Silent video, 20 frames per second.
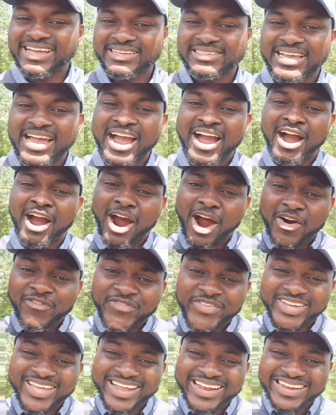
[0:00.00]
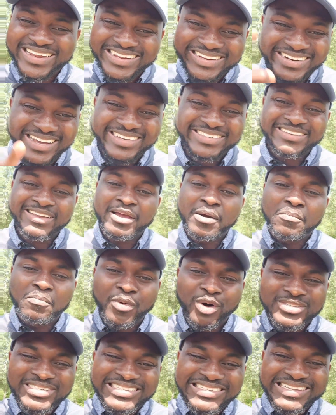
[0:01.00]
Our African leaders
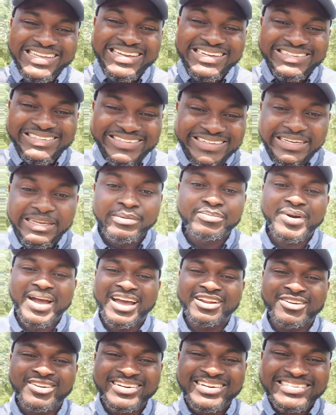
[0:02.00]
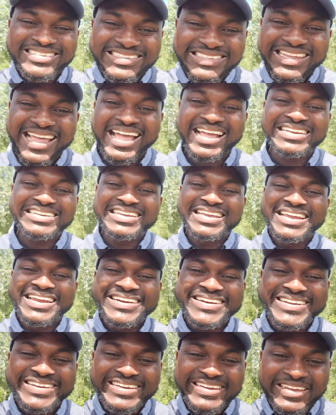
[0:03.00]
must think deep and understand
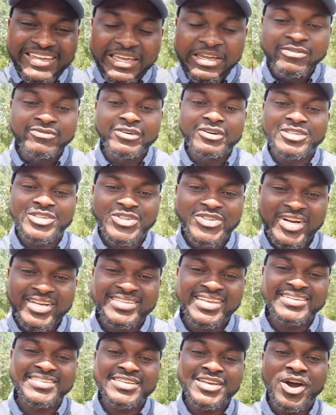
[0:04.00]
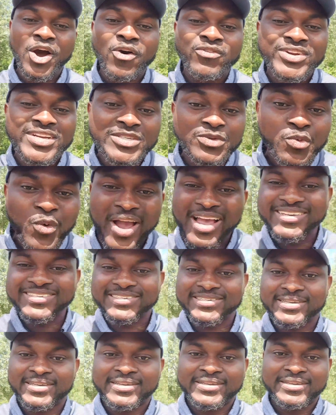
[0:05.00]
the evil strategy of this
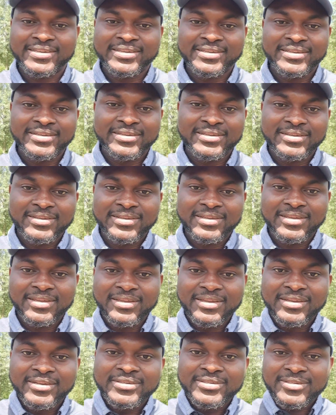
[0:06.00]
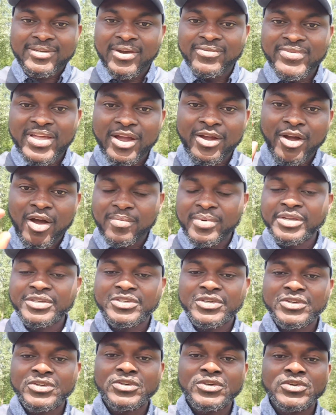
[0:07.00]
West. So if they are coming
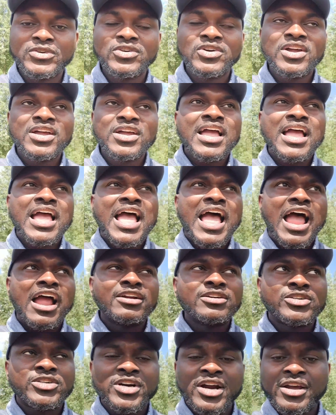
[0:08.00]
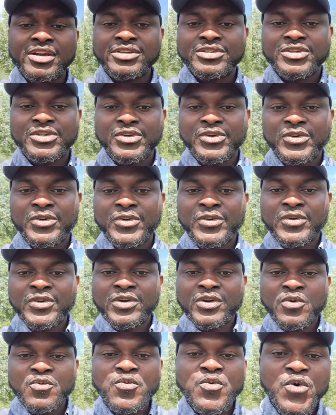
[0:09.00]
to you and trying to
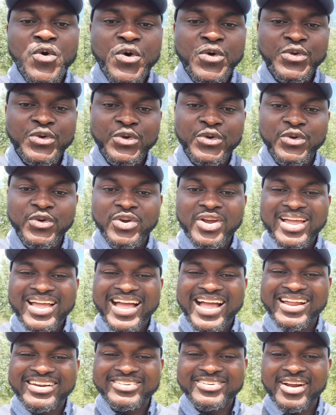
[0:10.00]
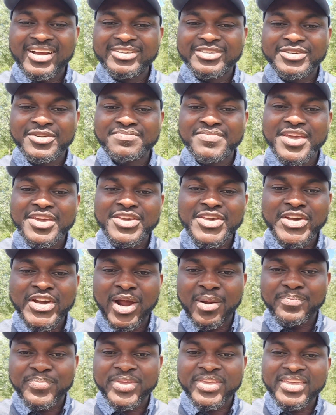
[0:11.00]
woo you and trying to make you
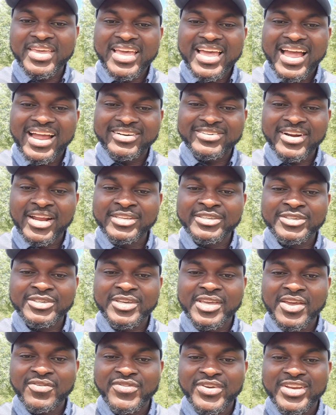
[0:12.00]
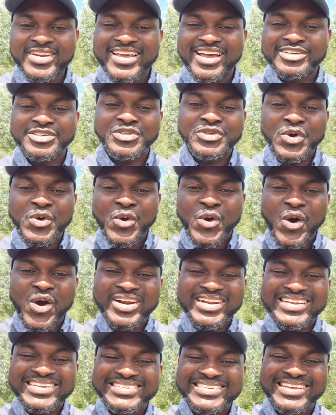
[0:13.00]
happy and trying to give you their
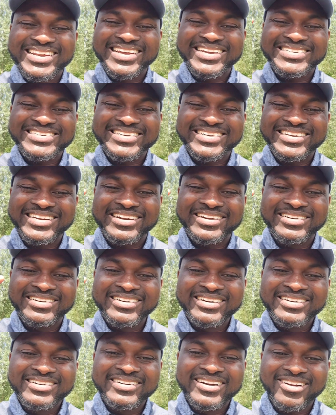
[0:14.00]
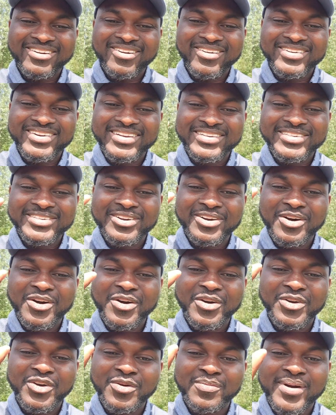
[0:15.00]
so-called international recognition or
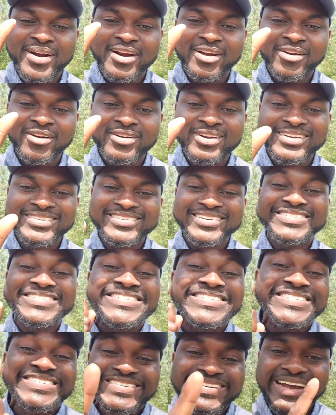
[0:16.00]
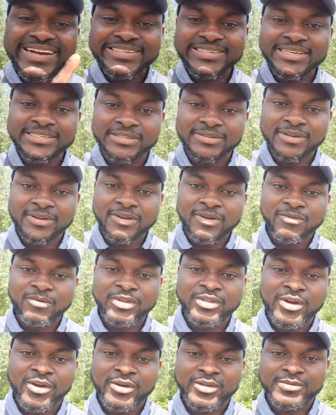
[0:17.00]
global recognition, reject it
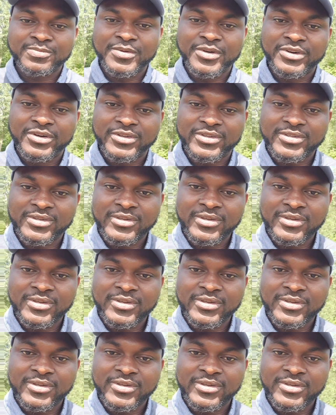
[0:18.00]
with all your spirit.